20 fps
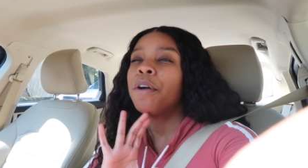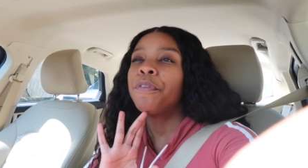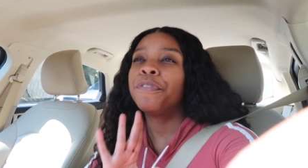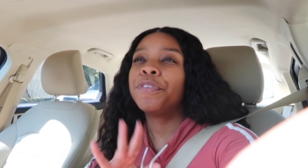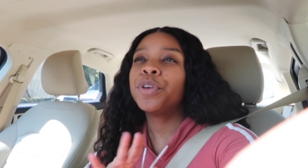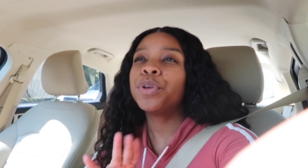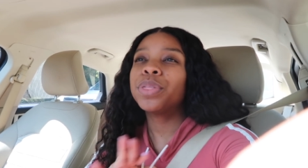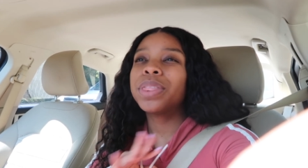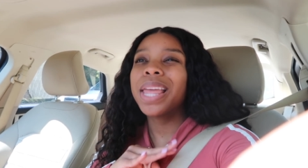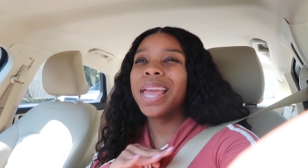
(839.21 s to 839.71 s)
a
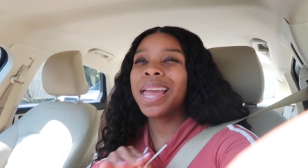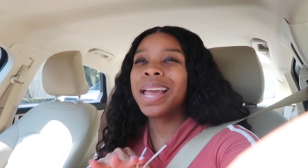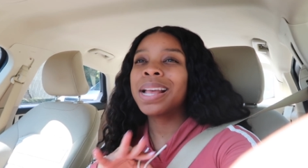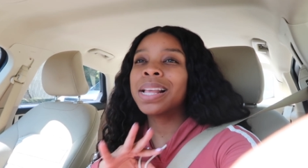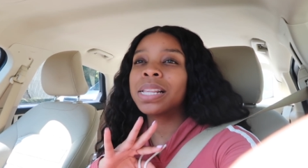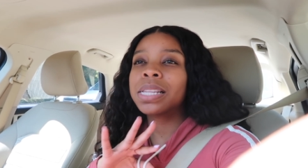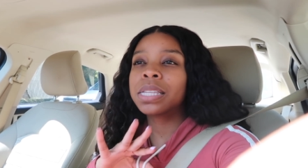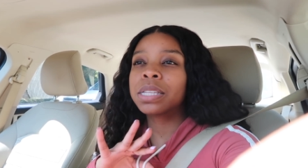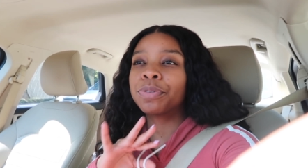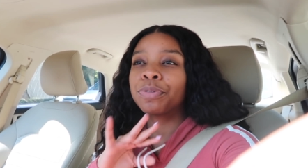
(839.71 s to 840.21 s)
few
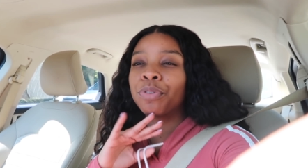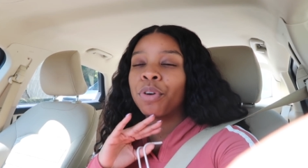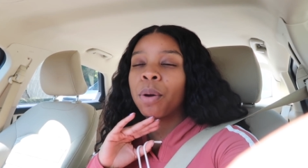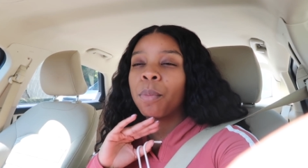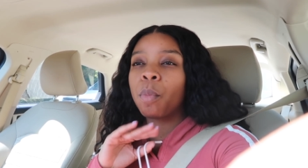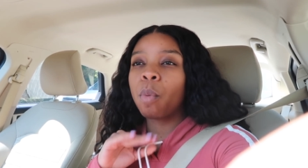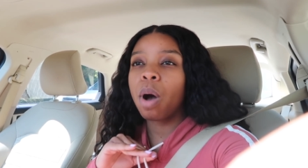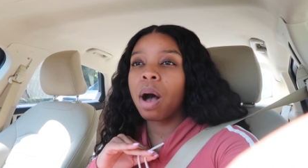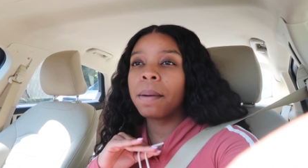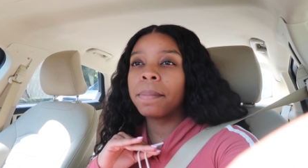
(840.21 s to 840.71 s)
things
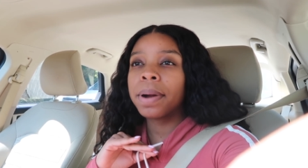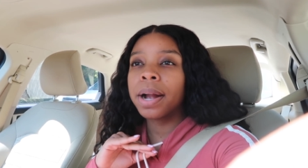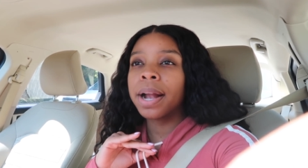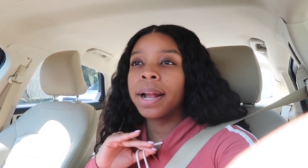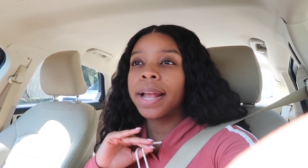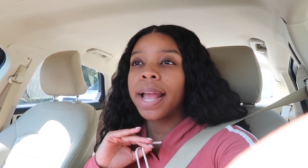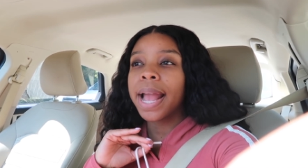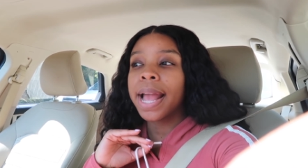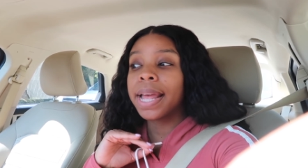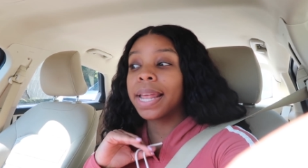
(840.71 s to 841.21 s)
from
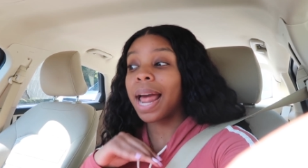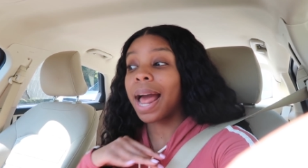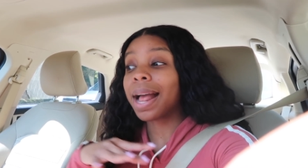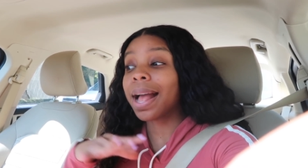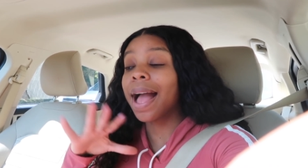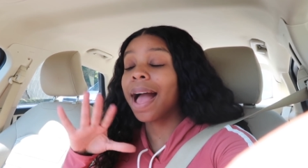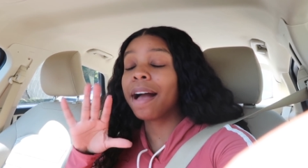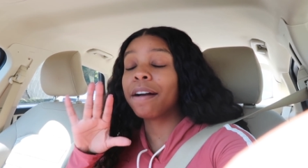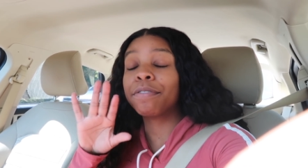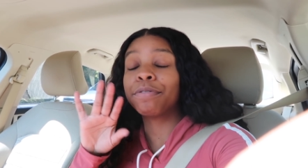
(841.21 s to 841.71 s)
walmart and
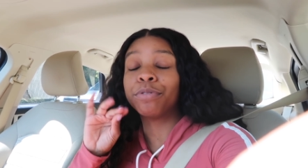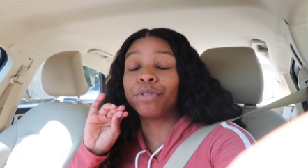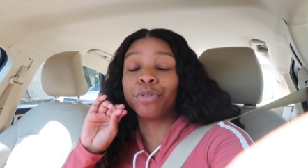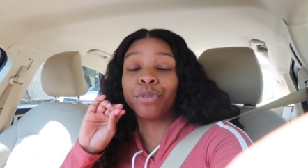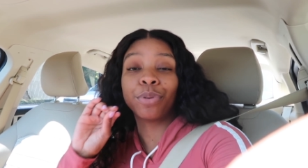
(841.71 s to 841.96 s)
i have